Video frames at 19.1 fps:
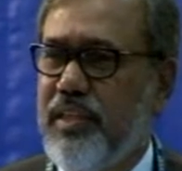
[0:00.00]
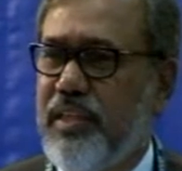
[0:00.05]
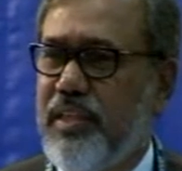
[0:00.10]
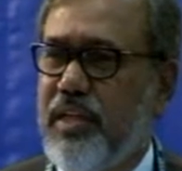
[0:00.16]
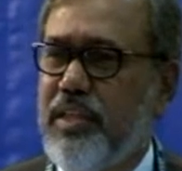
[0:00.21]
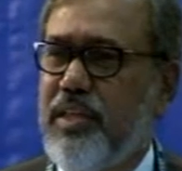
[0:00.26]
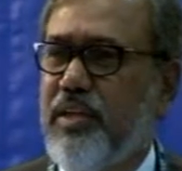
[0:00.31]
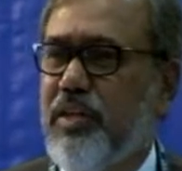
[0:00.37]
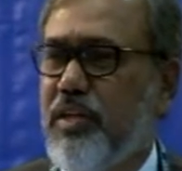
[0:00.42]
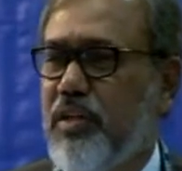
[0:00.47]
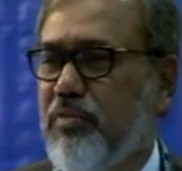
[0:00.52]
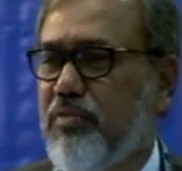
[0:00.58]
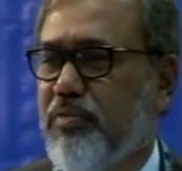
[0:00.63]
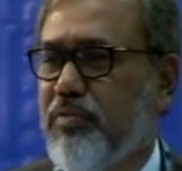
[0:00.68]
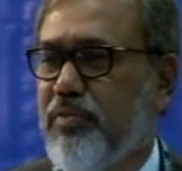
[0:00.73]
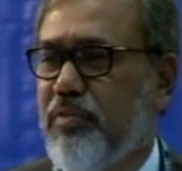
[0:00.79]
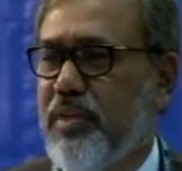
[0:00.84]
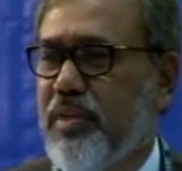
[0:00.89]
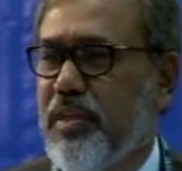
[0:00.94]
The other half
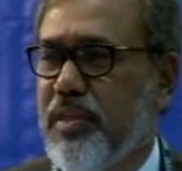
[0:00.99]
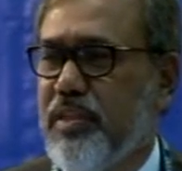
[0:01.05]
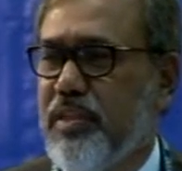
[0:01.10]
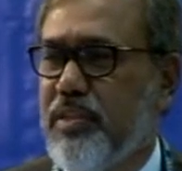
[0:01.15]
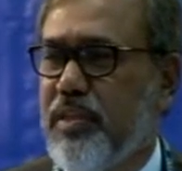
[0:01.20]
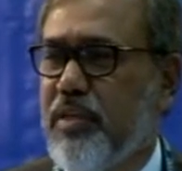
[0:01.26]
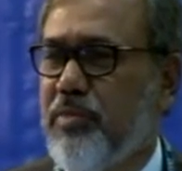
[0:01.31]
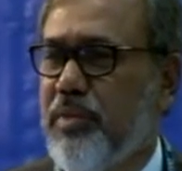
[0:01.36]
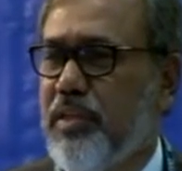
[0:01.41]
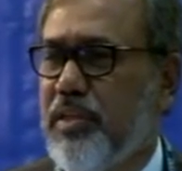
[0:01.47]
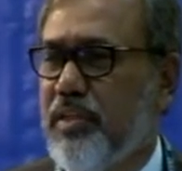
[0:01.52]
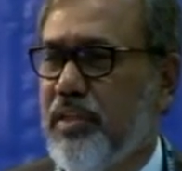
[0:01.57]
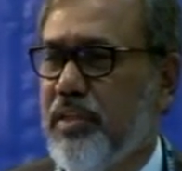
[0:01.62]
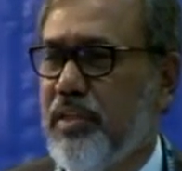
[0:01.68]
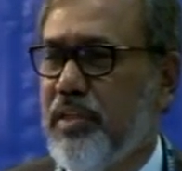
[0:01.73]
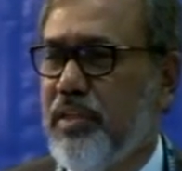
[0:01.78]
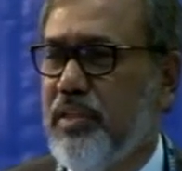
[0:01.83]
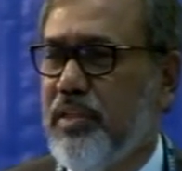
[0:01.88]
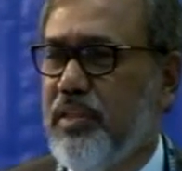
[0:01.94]
as having
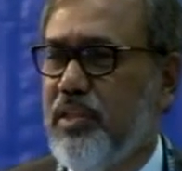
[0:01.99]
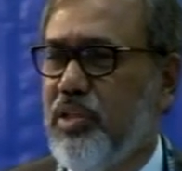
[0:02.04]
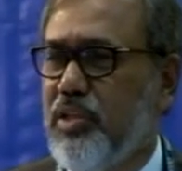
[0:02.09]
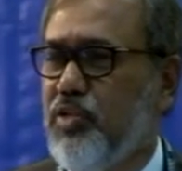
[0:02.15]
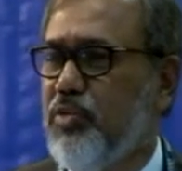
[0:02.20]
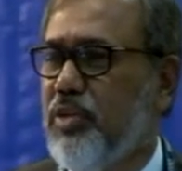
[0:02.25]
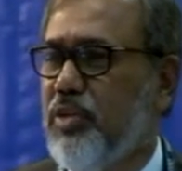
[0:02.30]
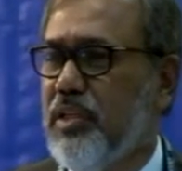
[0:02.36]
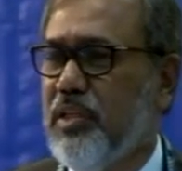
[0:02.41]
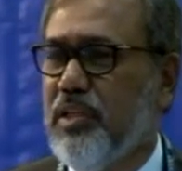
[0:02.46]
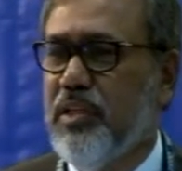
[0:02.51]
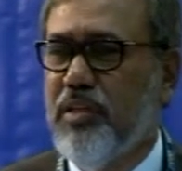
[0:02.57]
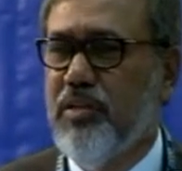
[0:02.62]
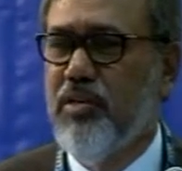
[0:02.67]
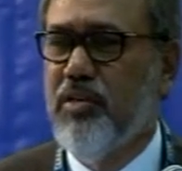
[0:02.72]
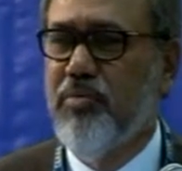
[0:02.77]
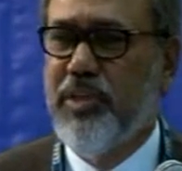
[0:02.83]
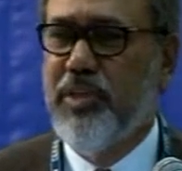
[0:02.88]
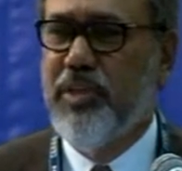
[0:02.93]
usual
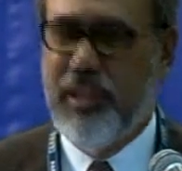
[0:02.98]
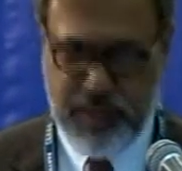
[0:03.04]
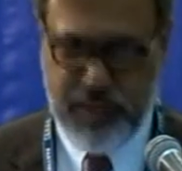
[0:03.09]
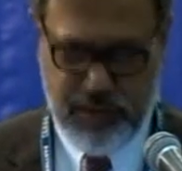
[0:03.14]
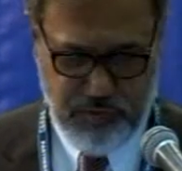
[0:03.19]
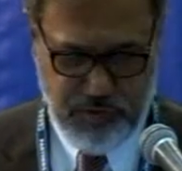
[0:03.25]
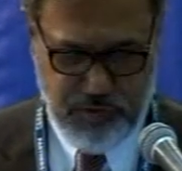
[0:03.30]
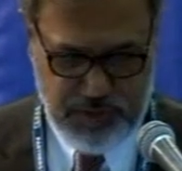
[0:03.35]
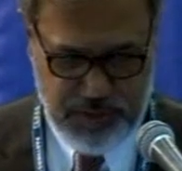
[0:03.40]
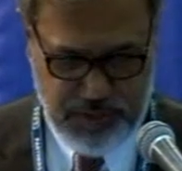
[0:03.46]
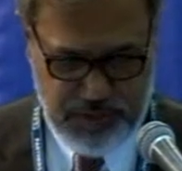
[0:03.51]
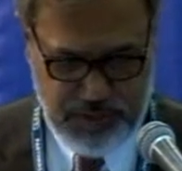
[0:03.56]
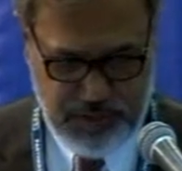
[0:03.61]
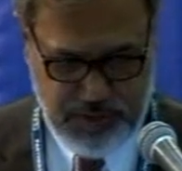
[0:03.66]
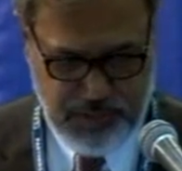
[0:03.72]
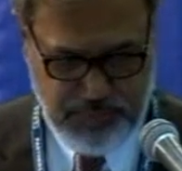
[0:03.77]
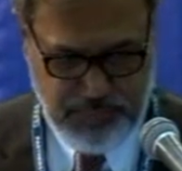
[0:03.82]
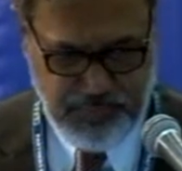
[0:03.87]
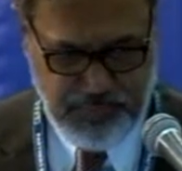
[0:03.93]
government health
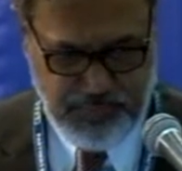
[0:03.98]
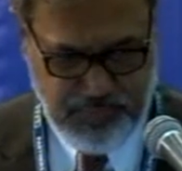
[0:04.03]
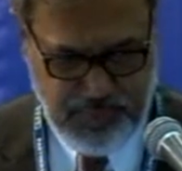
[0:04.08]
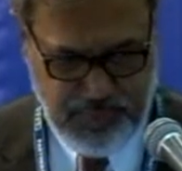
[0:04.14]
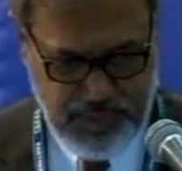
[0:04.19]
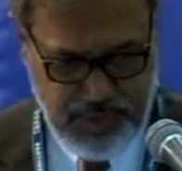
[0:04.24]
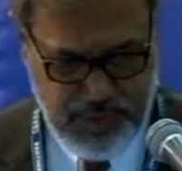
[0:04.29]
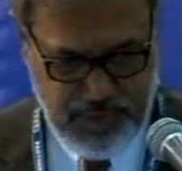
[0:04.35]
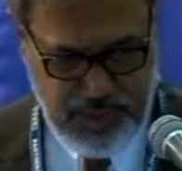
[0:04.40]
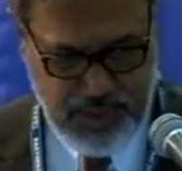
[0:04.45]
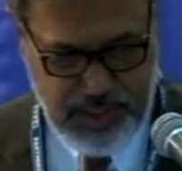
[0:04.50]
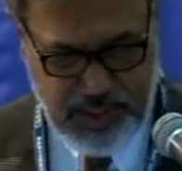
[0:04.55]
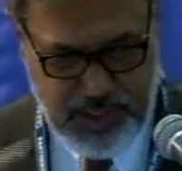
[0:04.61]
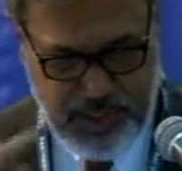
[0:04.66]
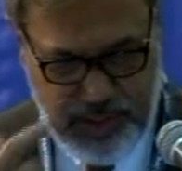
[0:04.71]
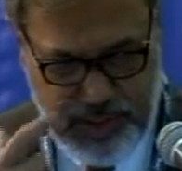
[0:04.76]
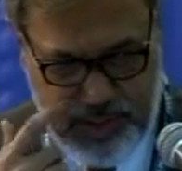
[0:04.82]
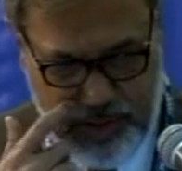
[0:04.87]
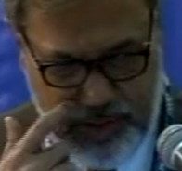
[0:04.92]
services.
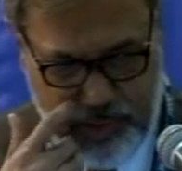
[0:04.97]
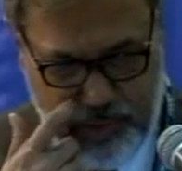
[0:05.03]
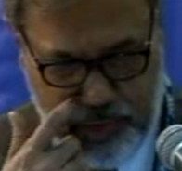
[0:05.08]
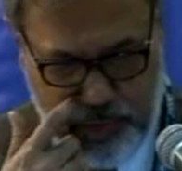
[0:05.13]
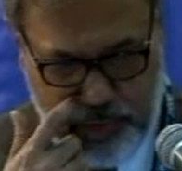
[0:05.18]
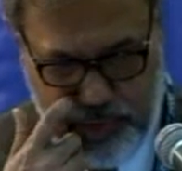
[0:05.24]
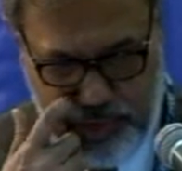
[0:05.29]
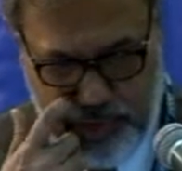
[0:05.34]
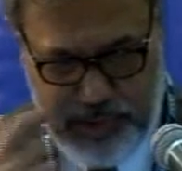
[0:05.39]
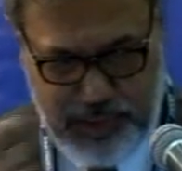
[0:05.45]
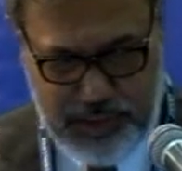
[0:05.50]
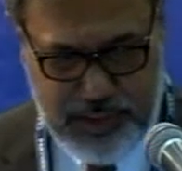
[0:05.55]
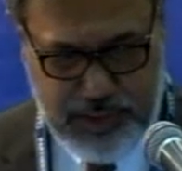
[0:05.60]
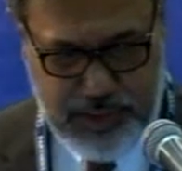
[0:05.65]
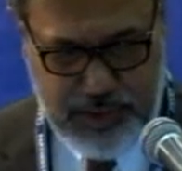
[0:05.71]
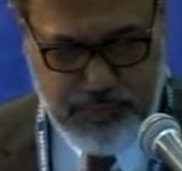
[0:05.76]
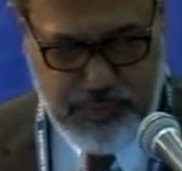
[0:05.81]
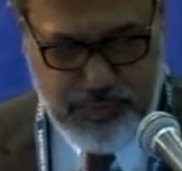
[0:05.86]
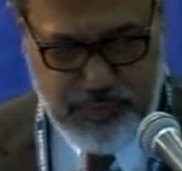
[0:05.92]
Matlab has
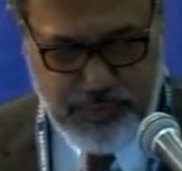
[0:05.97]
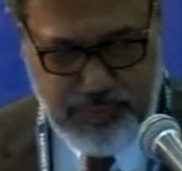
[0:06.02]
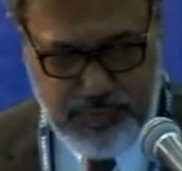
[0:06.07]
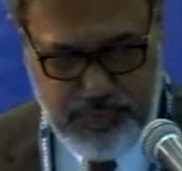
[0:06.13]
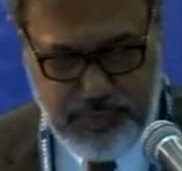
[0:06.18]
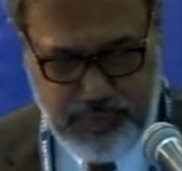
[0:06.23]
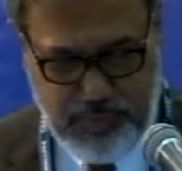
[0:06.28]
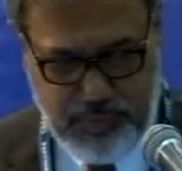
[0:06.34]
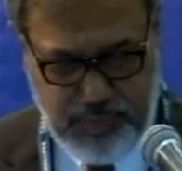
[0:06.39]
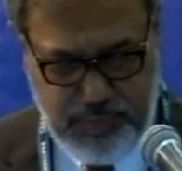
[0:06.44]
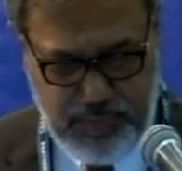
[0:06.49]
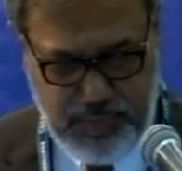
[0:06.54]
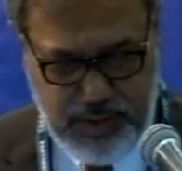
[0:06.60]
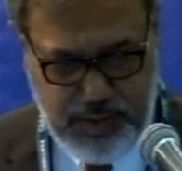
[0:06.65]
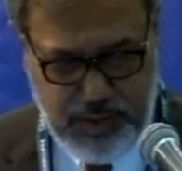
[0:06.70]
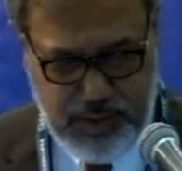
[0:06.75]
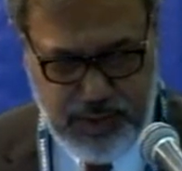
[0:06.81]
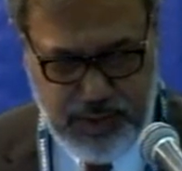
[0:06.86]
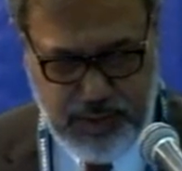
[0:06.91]
a
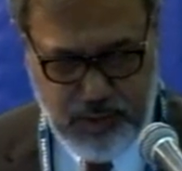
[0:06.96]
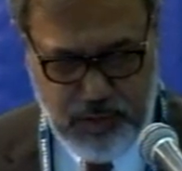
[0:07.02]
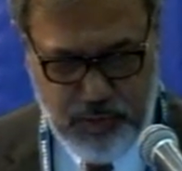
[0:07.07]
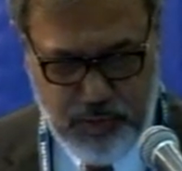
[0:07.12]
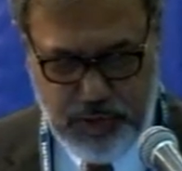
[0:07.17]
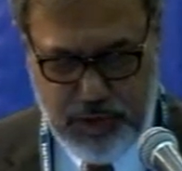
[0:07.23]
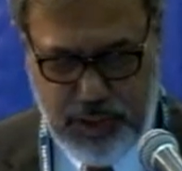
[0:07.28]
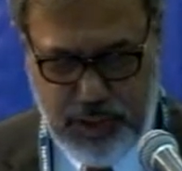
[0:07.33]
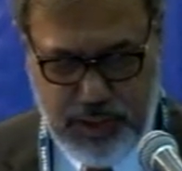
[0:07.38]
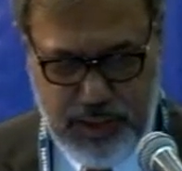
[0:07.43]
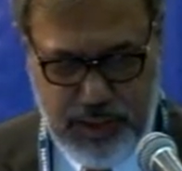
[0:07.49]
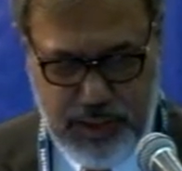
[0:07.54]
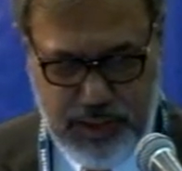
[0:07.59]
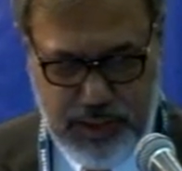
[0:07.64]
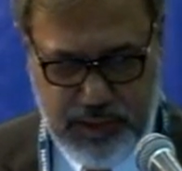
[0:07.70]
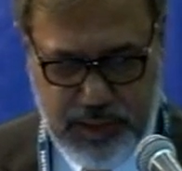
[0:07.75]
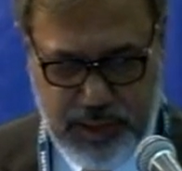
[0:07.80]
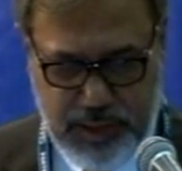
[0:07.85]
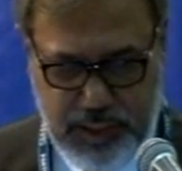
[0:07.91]

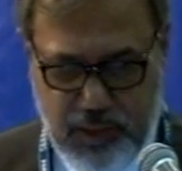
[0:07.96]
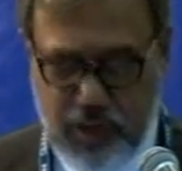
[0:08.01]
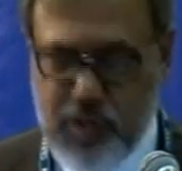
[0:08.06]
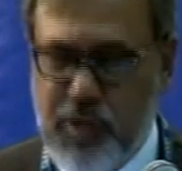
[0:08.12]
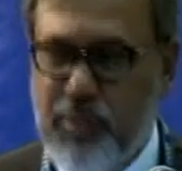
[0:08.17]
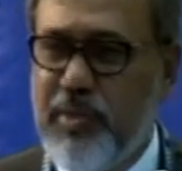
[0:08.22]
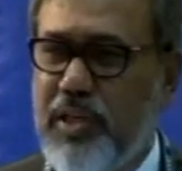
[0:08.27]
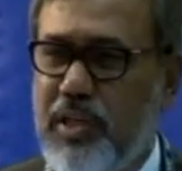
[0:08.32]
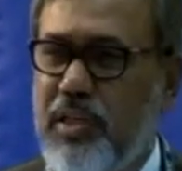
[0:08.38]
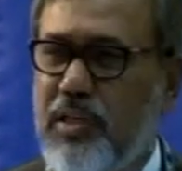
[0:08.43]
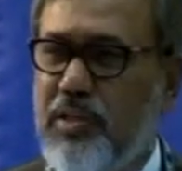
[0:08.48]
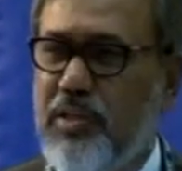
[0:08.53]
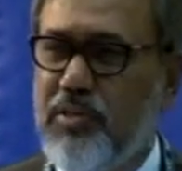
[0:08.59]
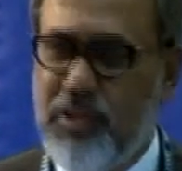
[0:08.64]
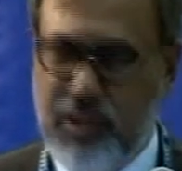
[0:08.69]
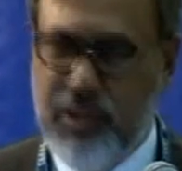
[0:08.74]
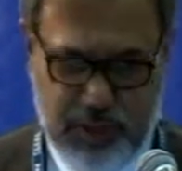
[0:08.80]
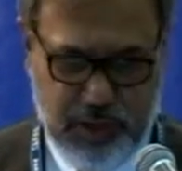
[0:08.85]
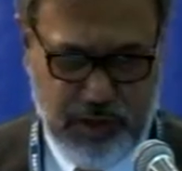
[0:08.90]
Upajila General Hospital,
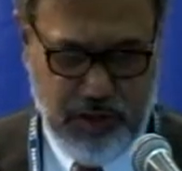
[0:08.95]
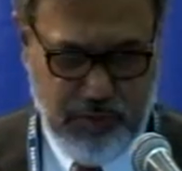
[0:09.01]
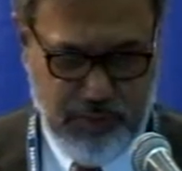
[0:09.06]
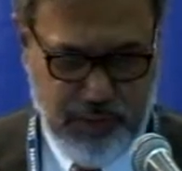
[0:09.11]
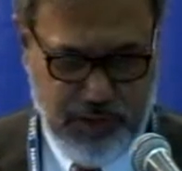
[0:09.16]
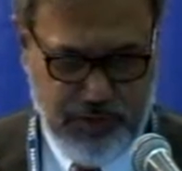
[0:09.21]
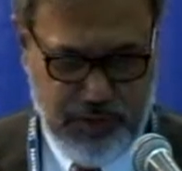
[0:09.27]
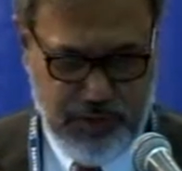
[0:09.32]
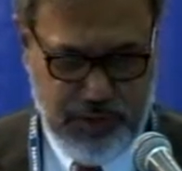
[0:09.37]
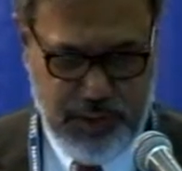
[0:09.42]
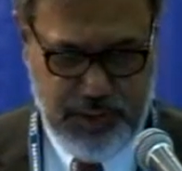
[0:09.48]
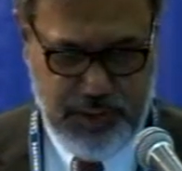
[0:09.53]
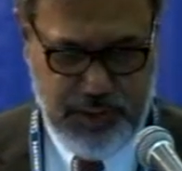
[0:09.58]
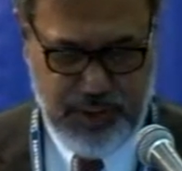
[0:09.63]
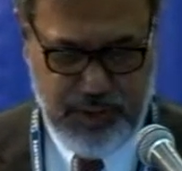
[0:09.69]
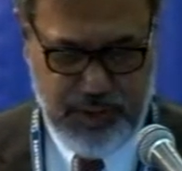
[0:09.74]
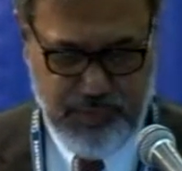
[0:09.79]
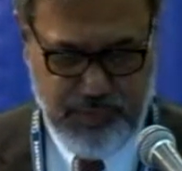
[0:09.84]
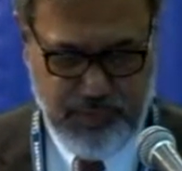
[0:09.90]
which is a government
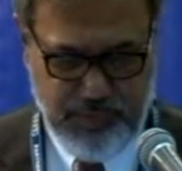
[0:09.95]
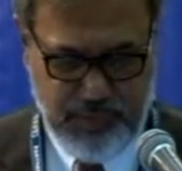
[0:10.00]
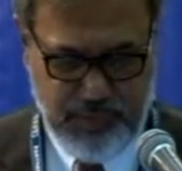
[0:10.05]
facility.